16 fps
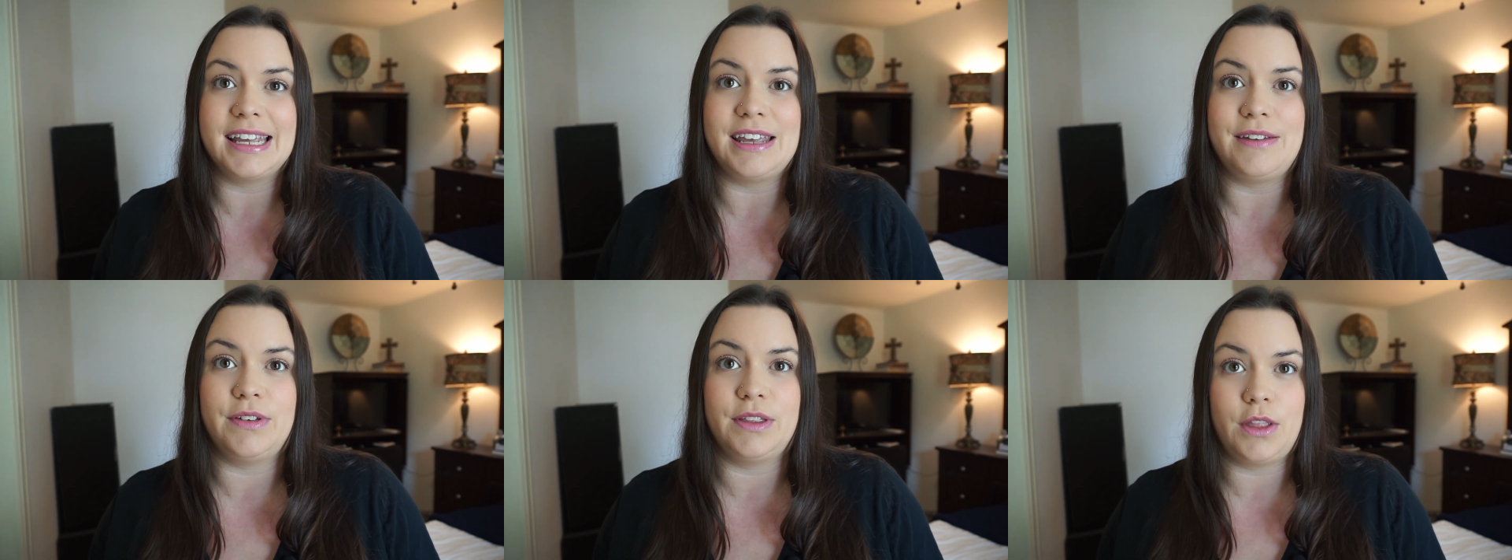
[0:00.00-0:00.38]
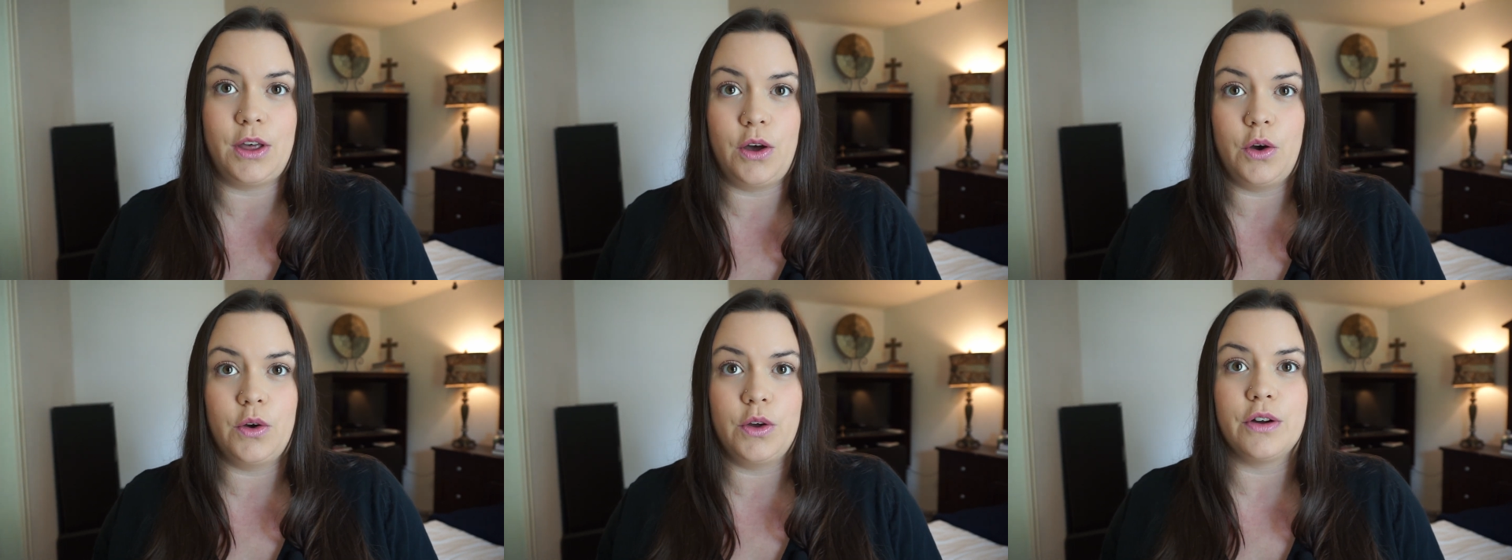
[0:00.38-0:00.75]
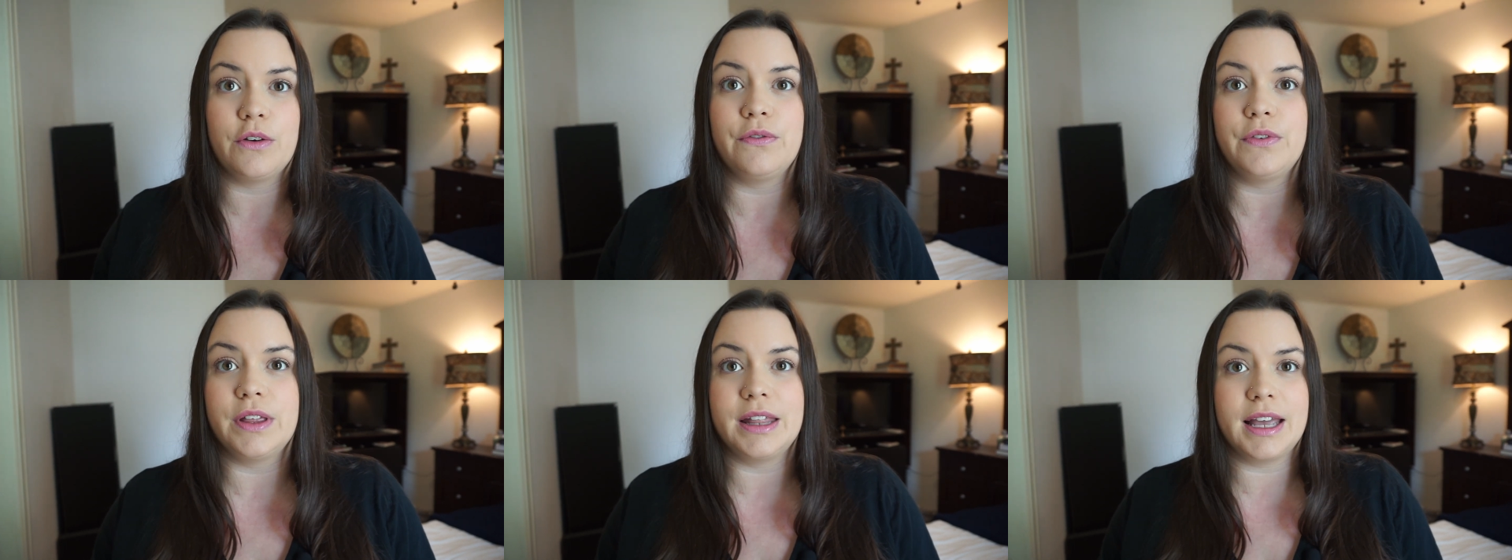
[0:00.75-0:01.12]
even though you're
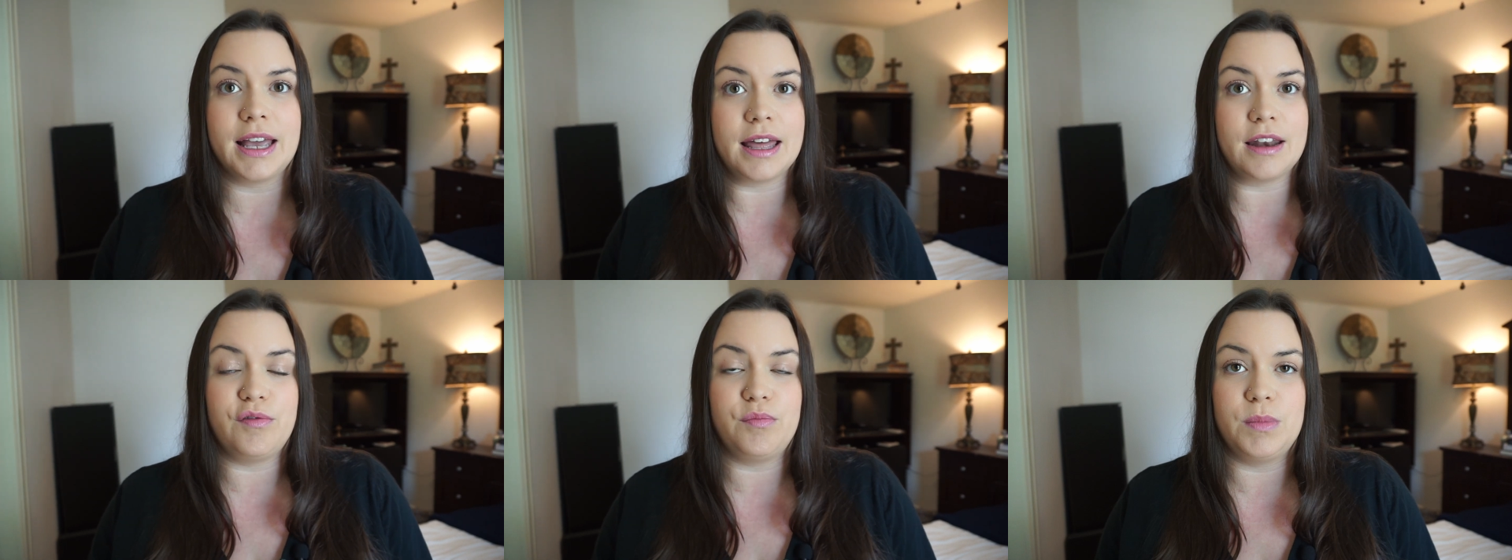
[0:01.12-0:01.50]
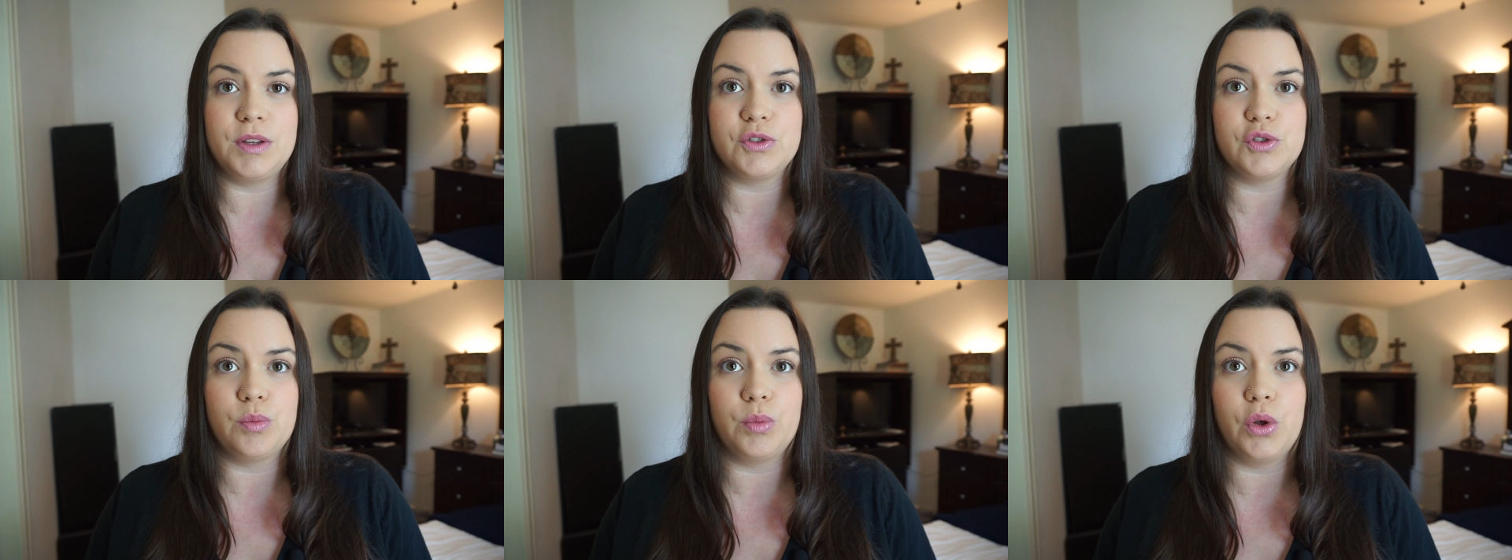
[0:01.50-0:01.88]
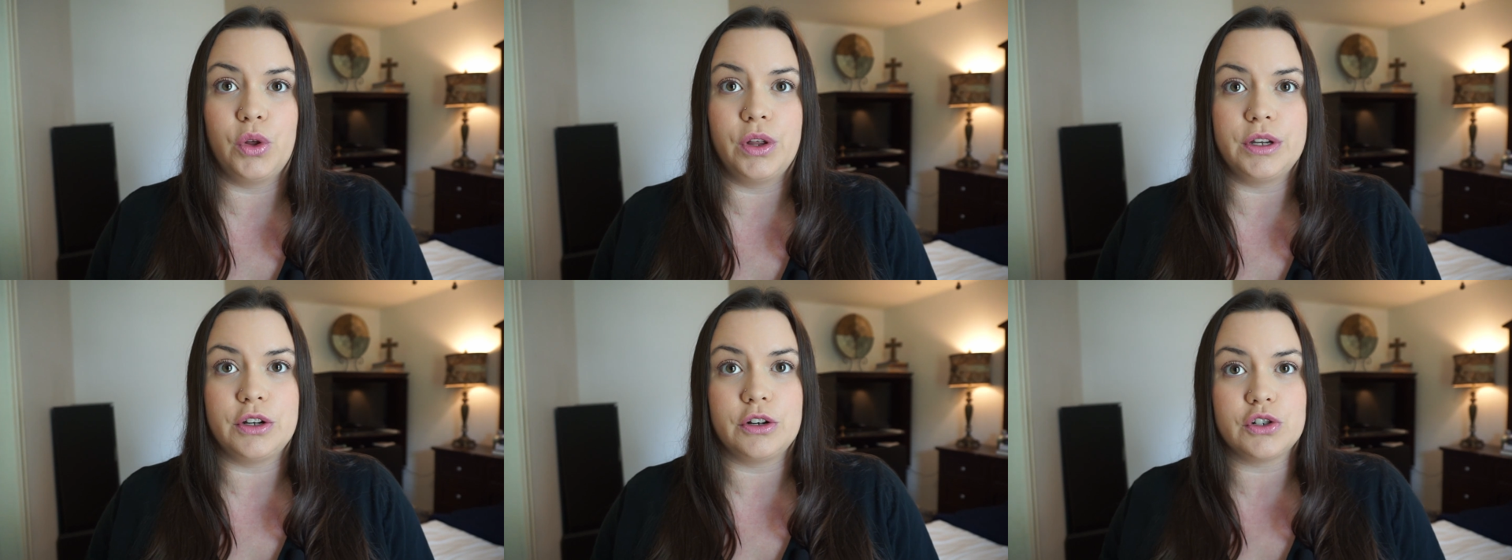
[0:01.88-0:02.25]
feeling kind of
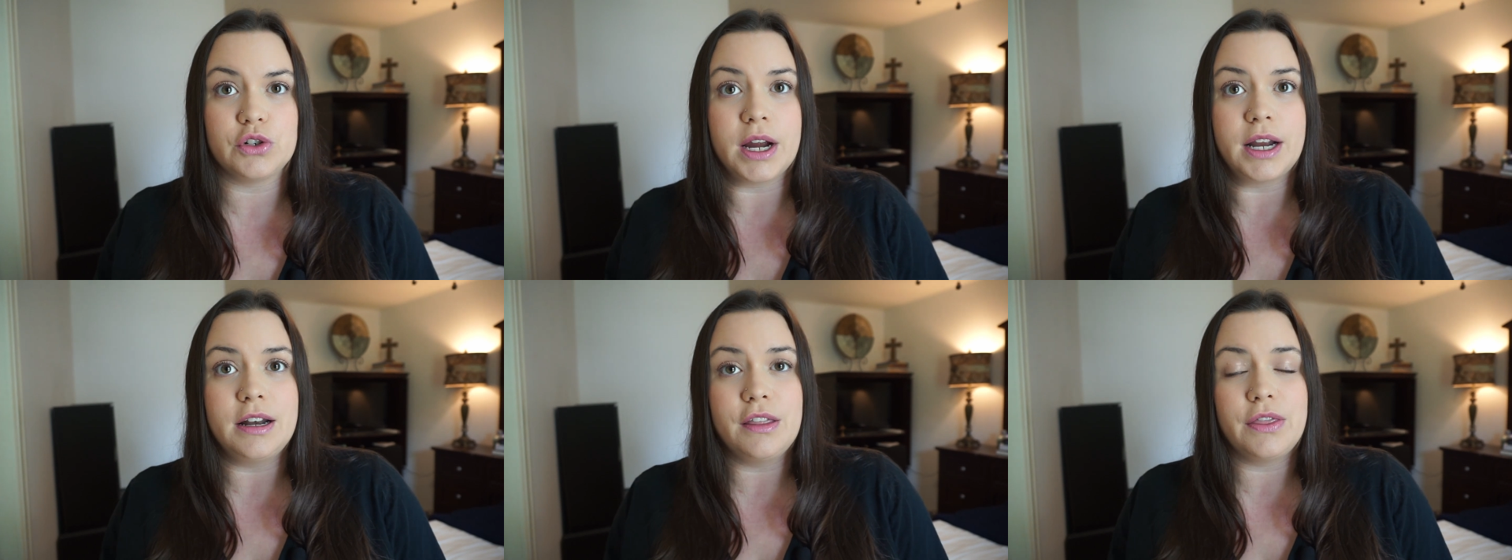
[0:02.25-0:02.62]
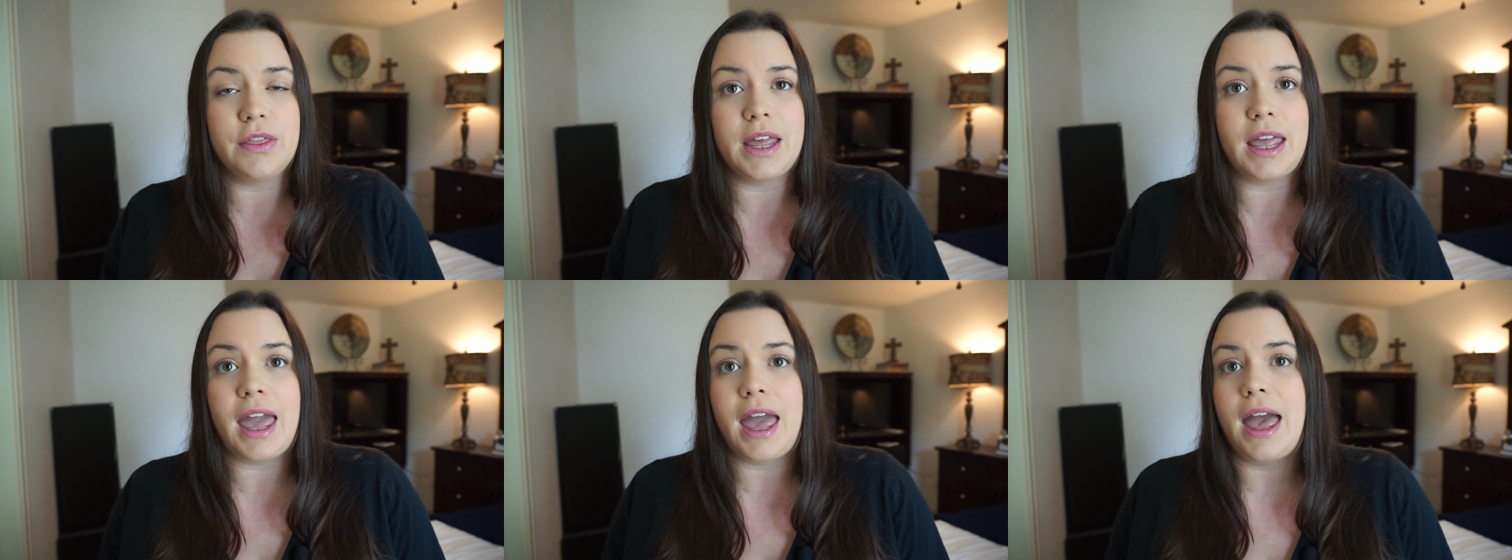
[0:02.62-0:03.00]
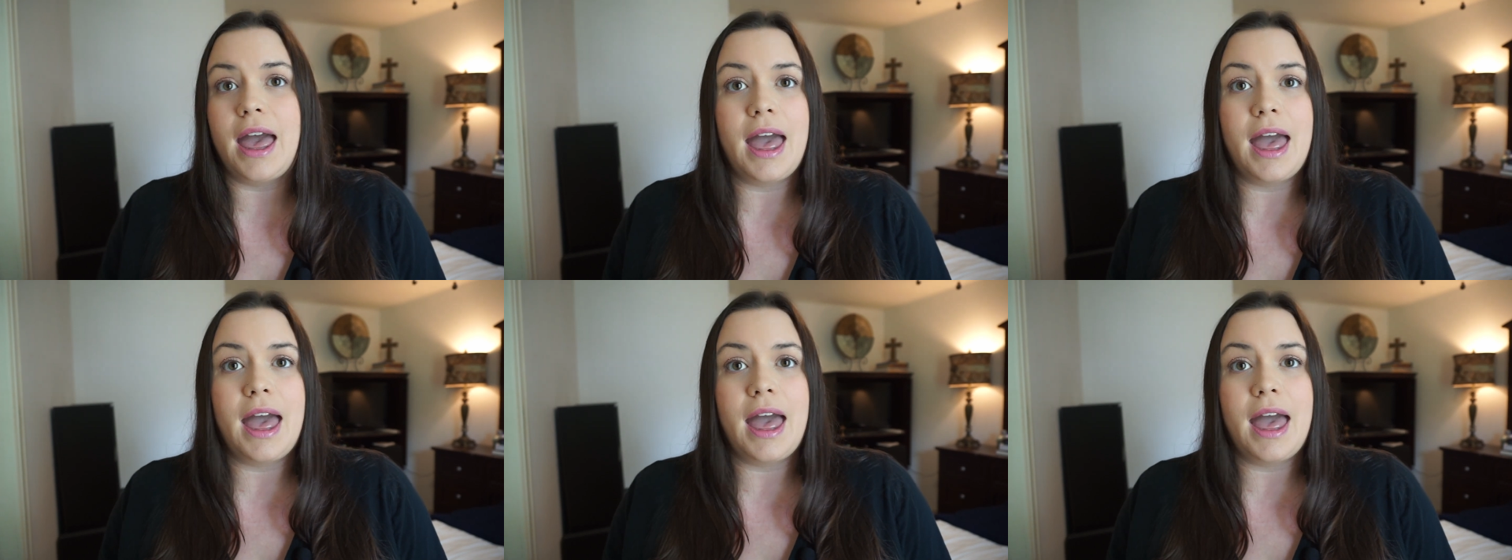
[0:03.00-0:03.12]
miserable, and you're trying to think,